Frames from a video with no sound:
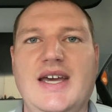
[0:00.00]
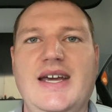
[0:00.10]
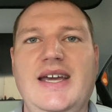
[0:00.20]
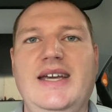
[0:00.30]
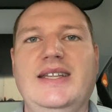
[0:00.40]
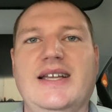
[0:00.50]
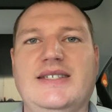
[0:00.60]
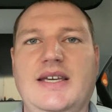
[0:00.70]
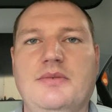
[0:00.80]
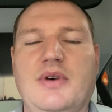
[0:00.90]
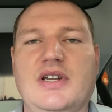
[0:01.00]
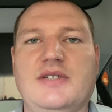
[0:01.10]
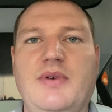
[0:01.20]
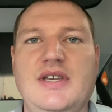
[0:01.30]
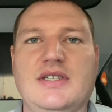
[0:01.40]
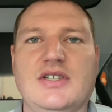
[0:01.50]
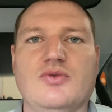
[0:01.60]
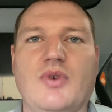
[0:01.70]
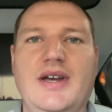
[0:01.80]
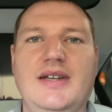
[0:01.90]
in that same amount of space. Because
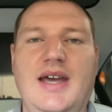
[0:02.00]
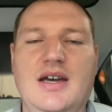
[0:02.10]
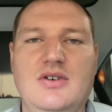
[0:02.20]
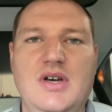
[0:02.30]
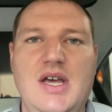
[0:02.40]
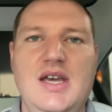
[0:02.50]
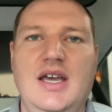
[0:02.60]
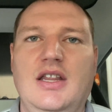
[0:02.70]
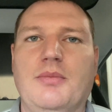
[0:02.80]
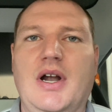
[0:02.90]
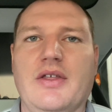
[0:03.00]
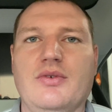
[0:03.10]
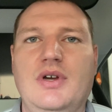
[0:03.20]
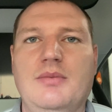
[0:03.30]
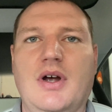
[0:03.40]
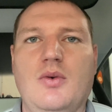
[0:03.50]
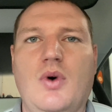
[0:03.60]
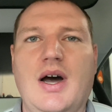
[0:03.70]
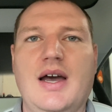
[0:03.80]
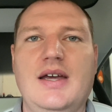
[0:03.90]
right now in the Model 3 and Model
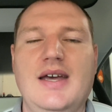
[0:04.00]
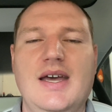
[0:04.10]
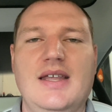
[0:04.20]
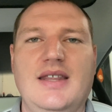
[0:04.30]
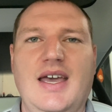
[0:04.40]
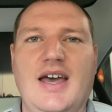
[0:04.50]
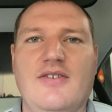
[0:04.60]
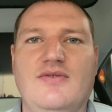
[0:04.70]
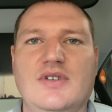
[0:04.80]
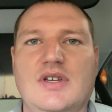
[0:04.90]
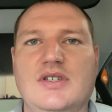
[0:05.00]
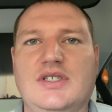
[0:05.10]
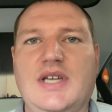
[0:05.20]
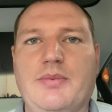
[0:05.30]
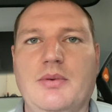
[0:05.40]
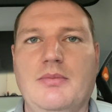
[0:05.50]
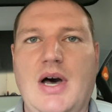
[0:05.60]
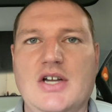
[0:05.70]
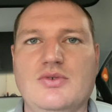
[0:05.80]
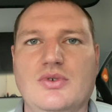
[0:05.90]
Y, they have separate
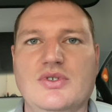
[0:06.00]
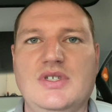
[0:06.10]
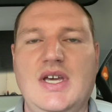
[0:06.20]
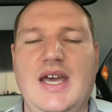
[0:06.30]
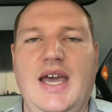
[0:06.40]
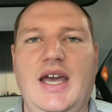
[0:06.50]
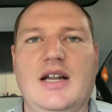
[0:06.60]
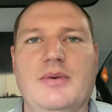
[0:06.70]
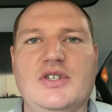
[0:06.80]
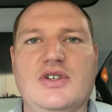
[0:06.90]
modules and a bunch of